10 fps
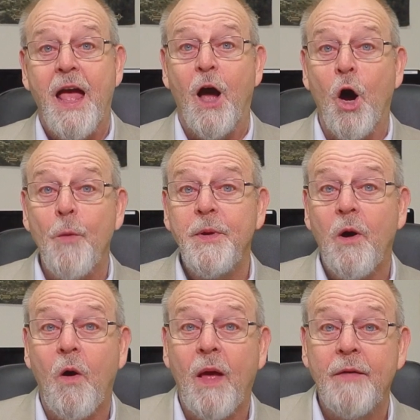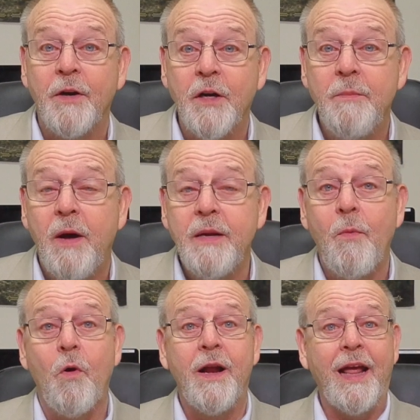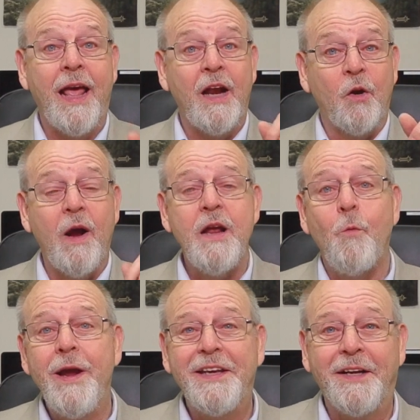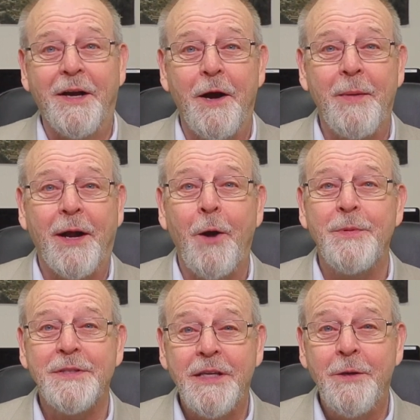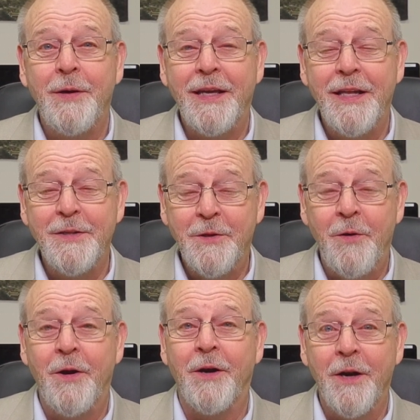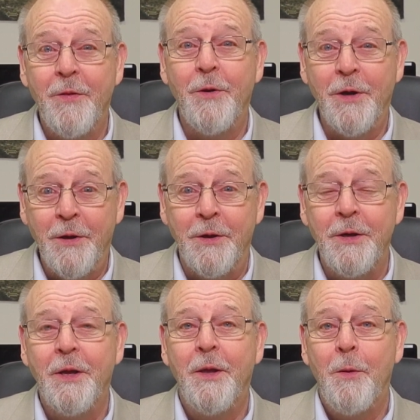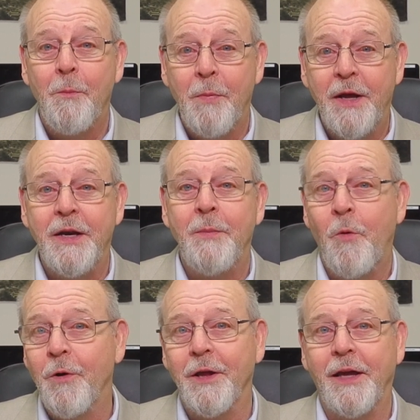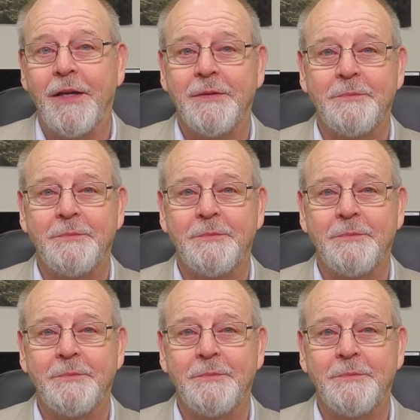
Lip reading: I hope you all have a good Monday morning and a great week to come. And I hope to see you again soon on another good Monday morning.